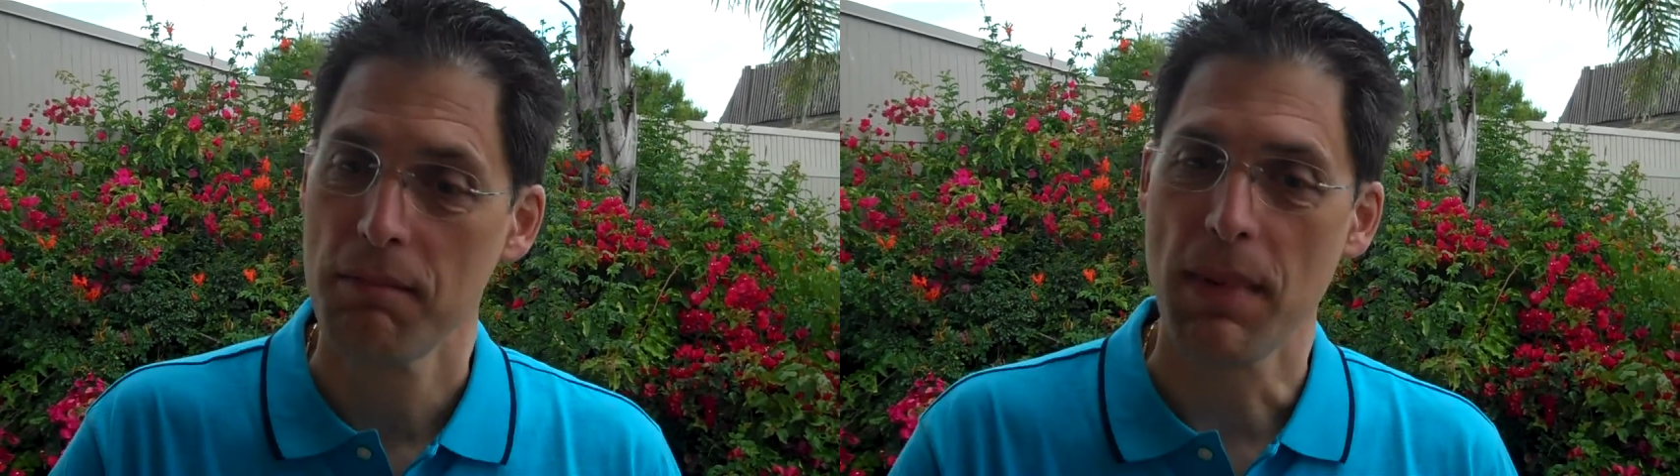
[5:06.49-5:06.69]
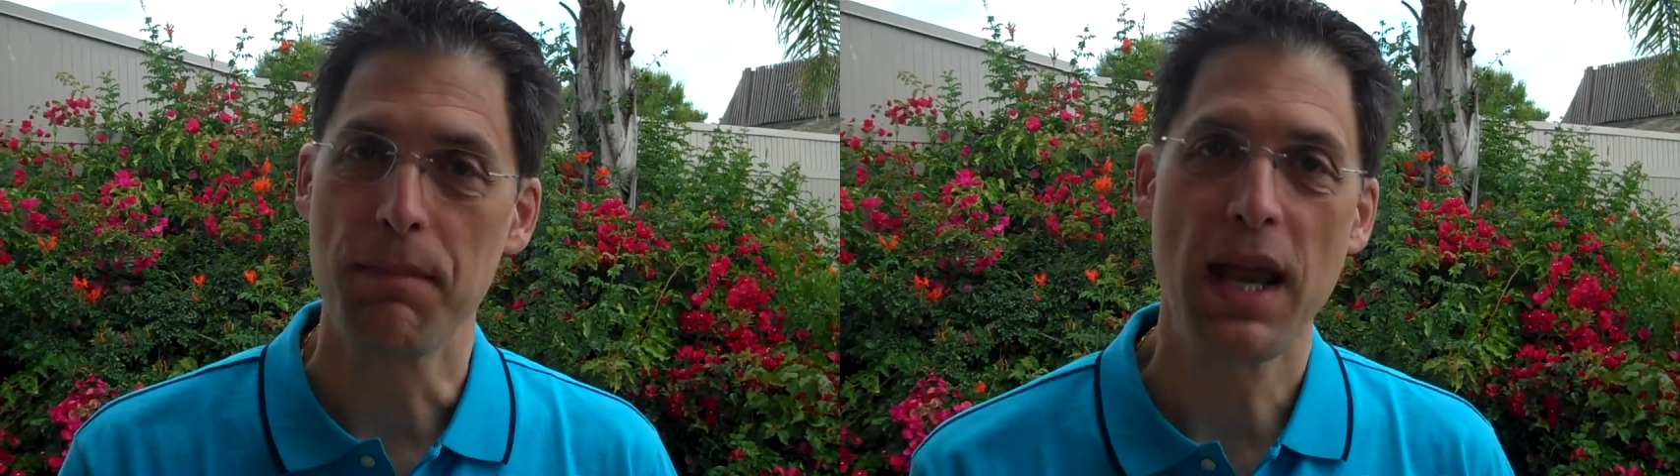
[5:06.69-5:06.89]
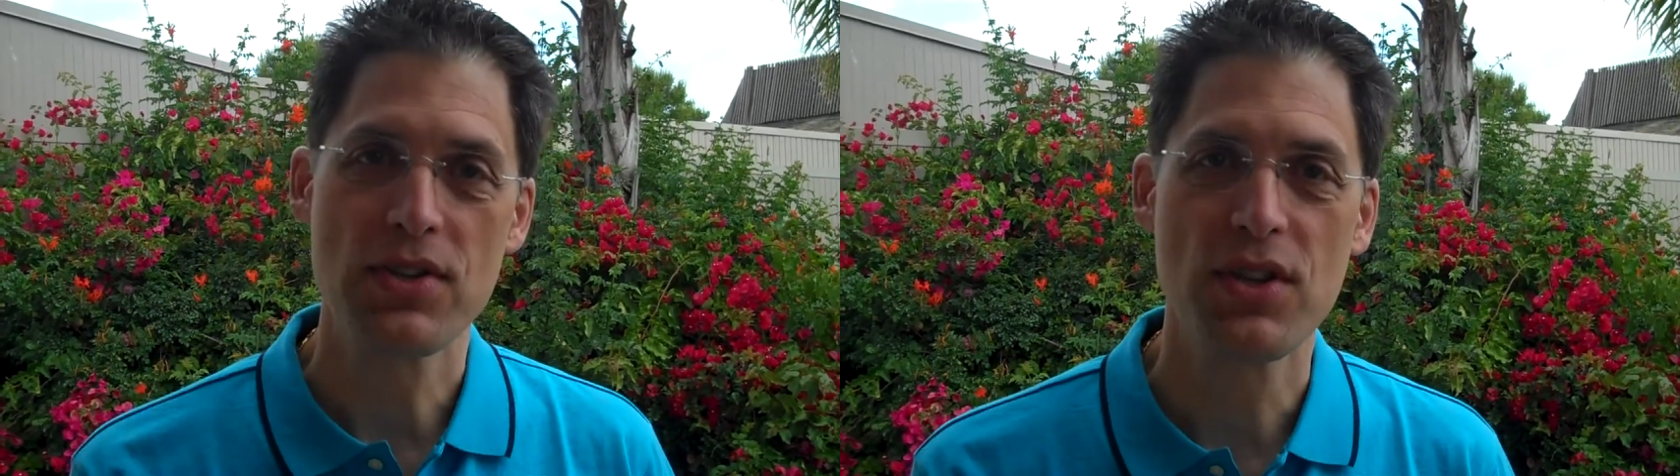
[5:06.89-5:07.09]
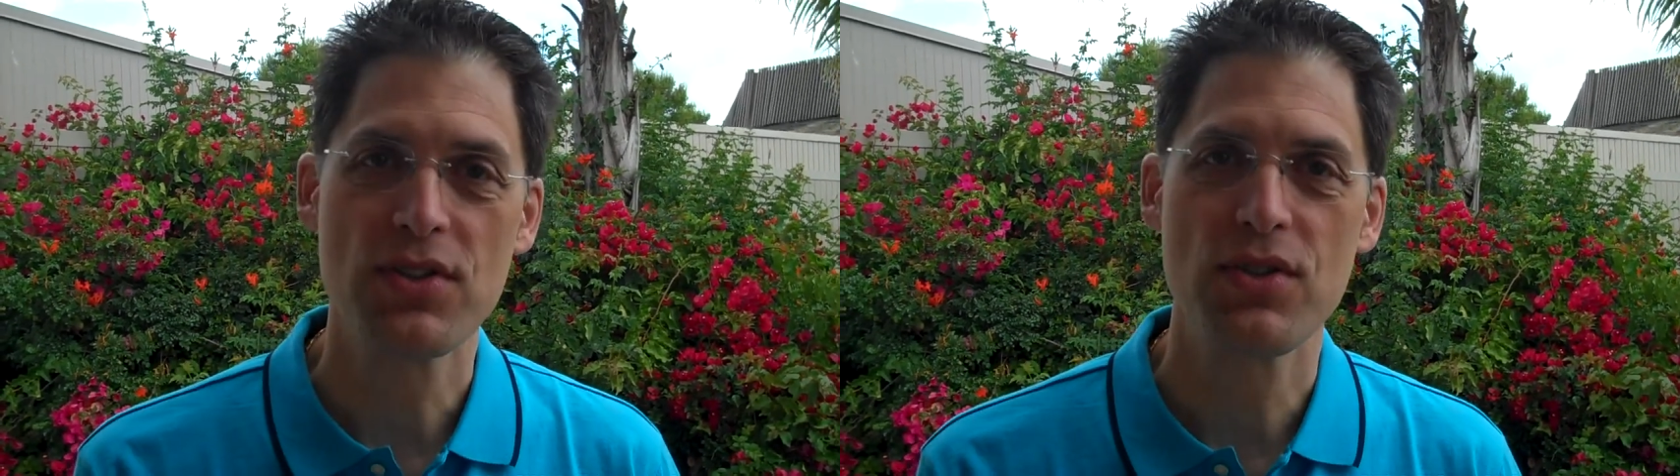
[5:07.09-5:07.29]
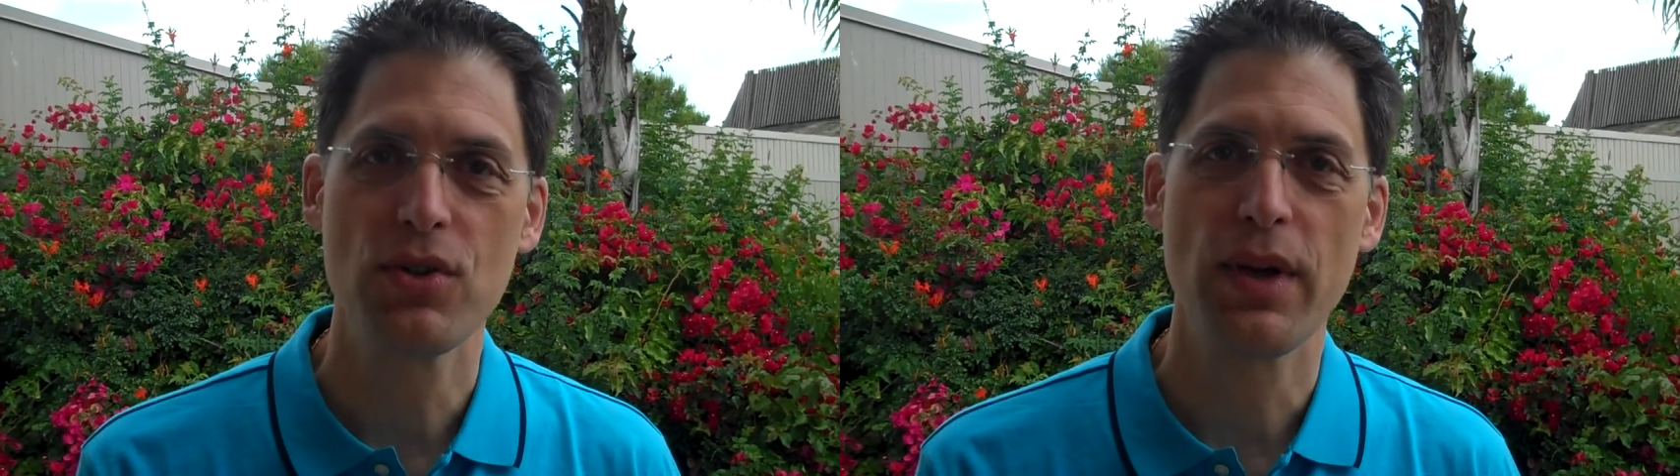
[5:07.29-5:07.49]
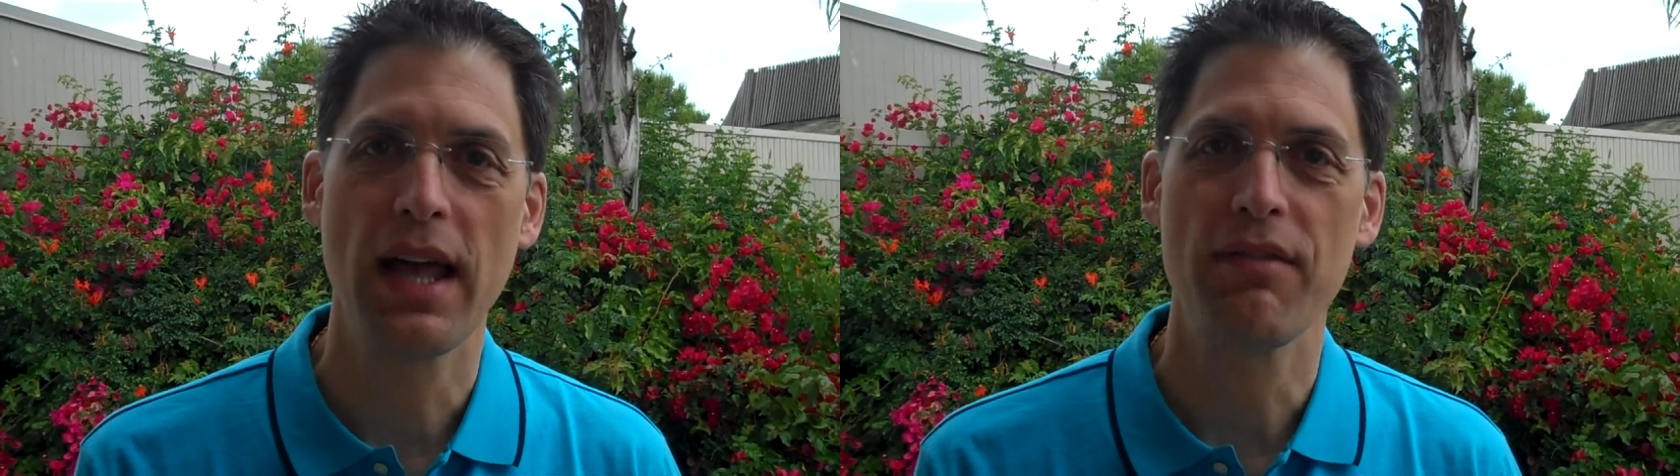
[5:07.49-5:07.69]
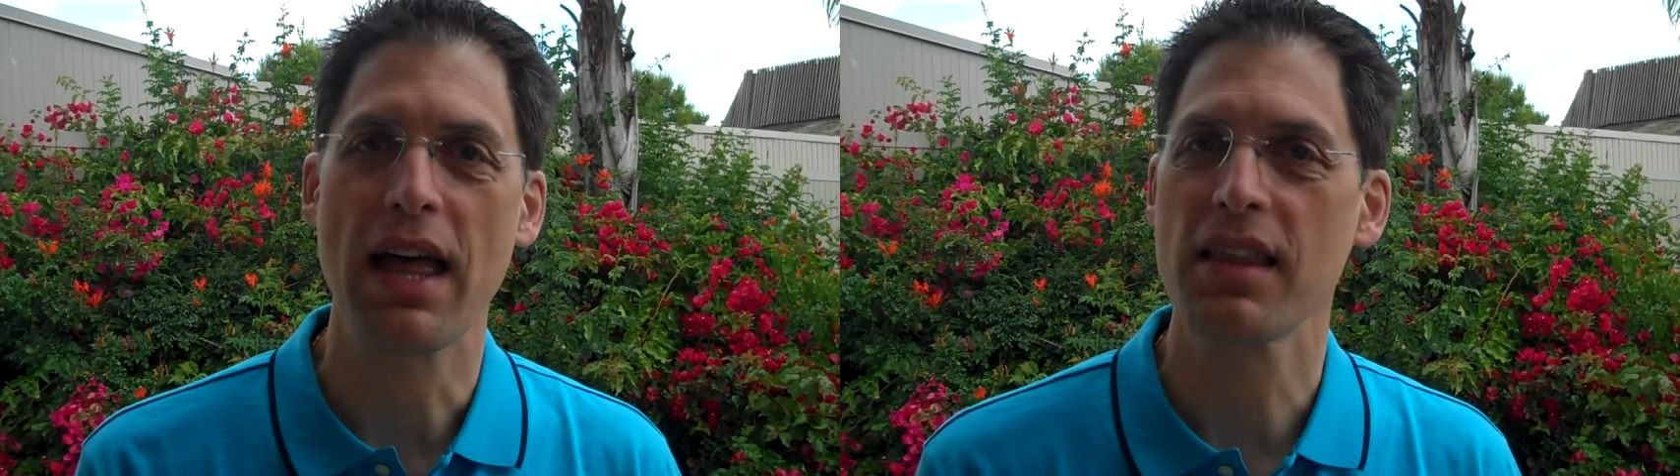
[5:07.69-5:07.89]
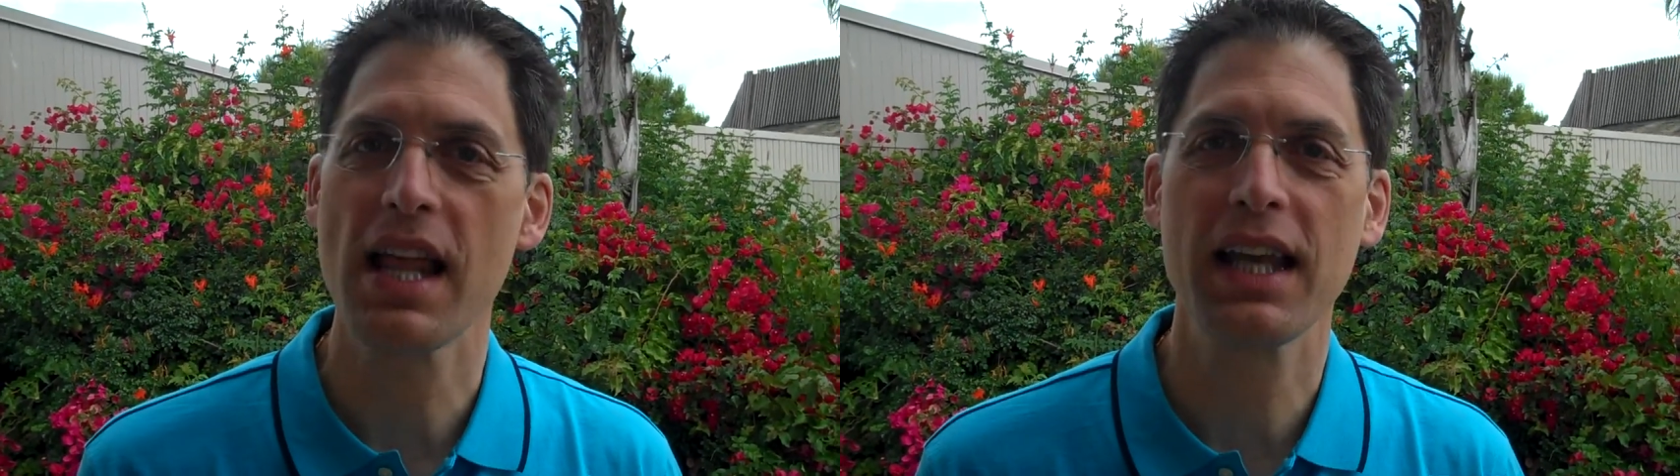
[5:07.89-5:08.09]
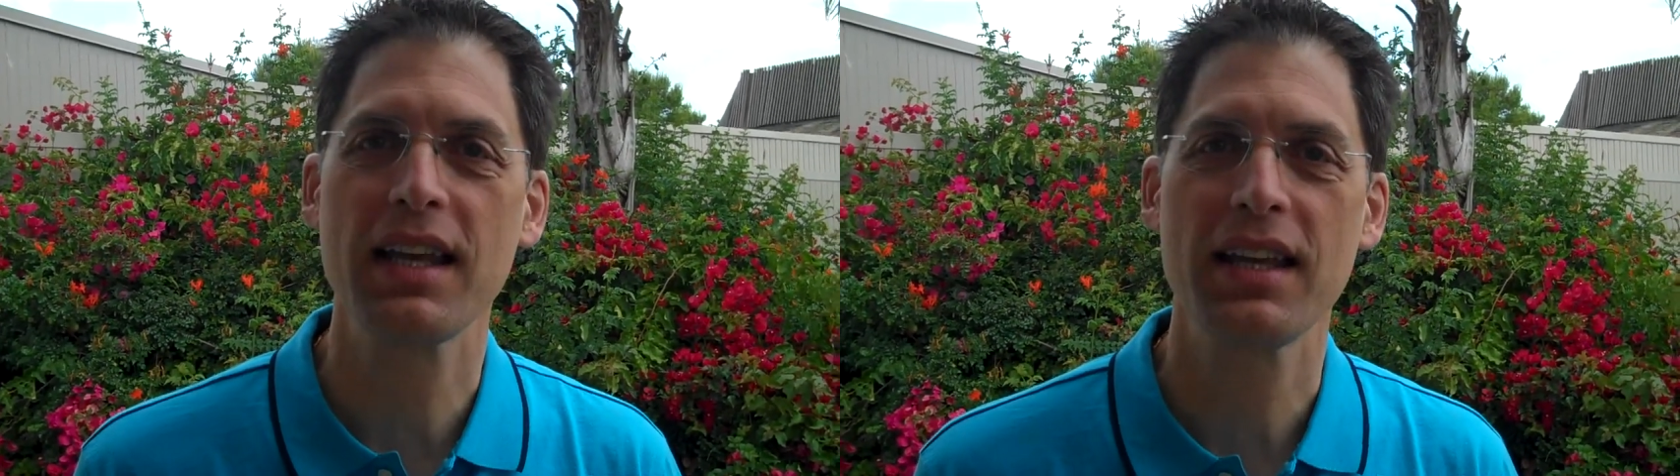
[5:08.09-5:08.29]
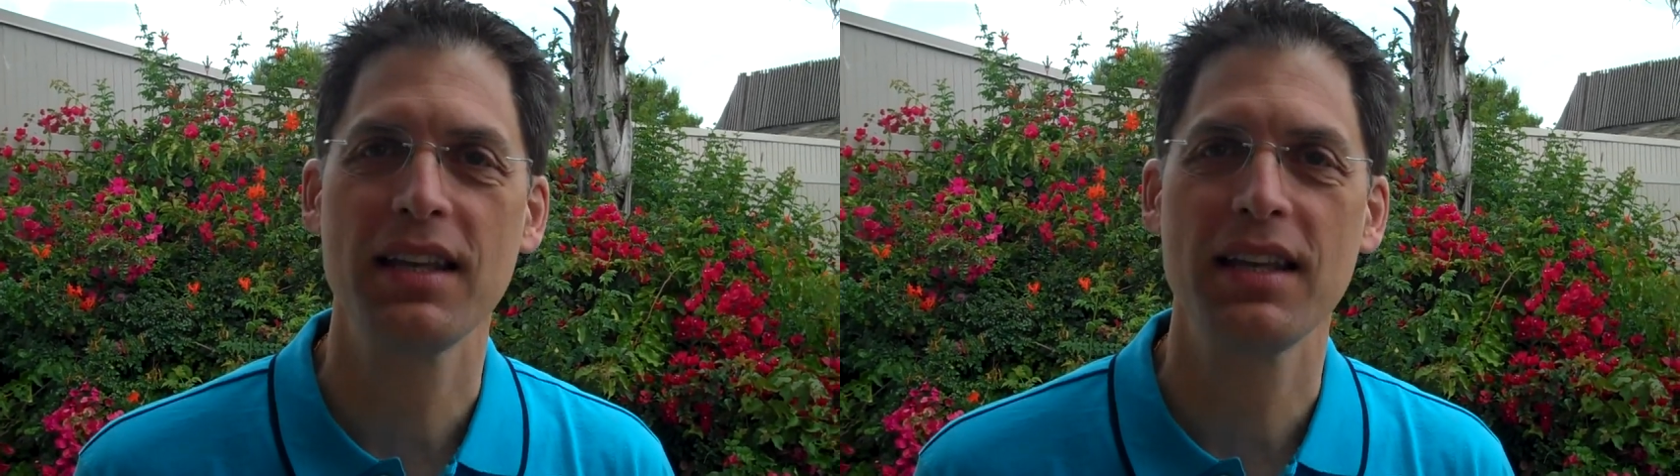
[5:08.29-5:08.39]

my patients who have athletic